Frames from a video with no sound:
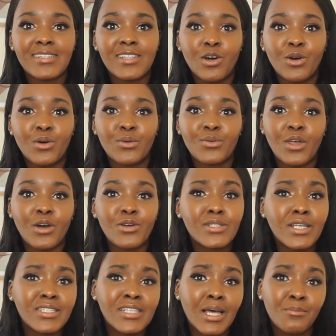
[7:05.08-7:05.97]
so
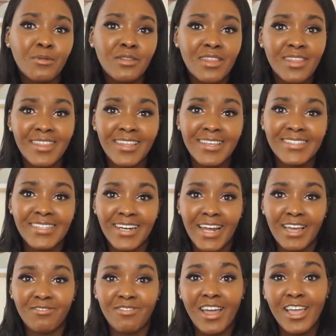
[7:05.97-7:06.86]
those are some of the things that
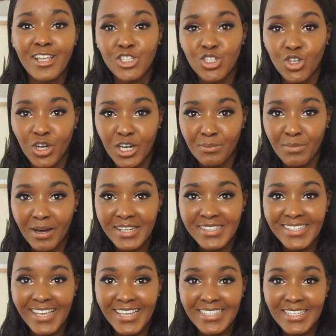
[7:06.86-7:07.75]
I've enjoyed
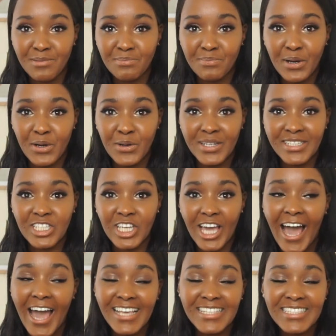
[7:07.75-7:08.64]
about dating Polish
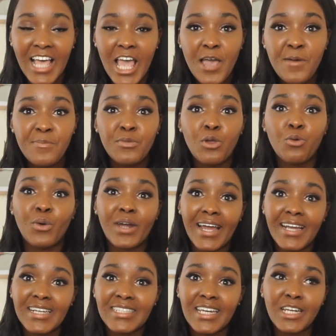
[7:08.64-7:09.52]
guys. Would
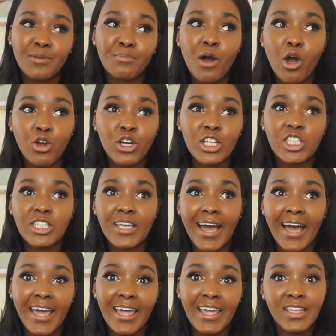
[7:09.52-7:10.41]
I date a Polish
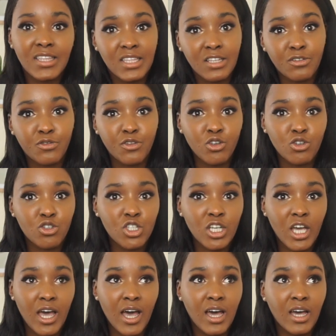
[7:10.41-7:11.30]
guy in the
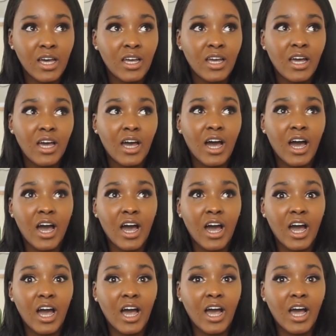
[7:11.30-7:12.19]
future?
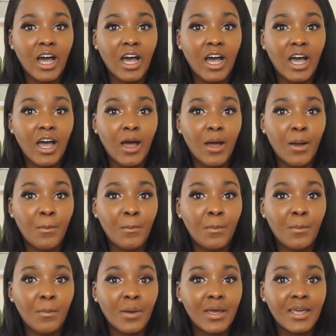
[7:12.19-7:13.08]
Um,
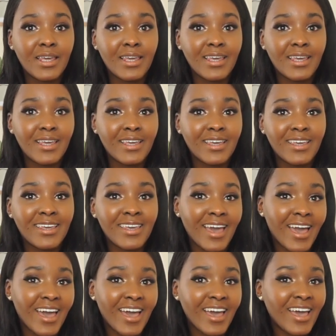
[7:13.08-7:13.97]

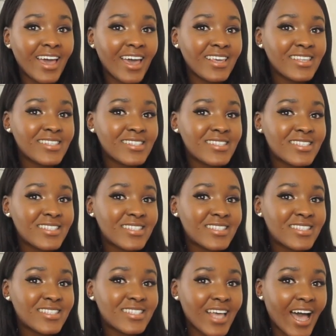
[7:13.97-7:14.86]

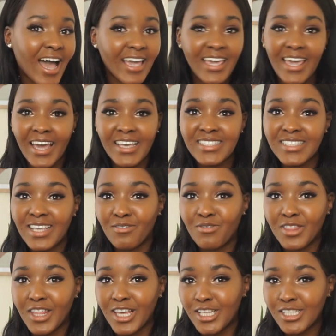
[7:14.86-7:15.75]
yes, I guess
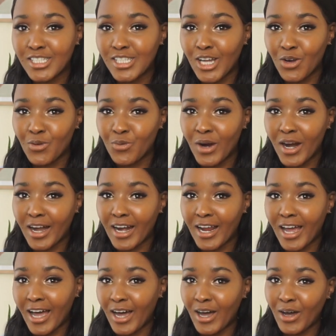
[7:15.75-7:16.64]
if things don't work
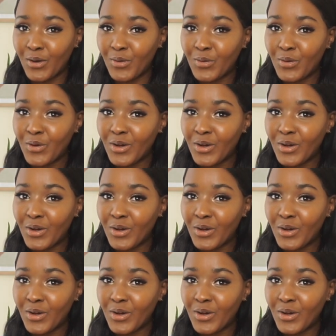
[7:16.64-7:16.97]
out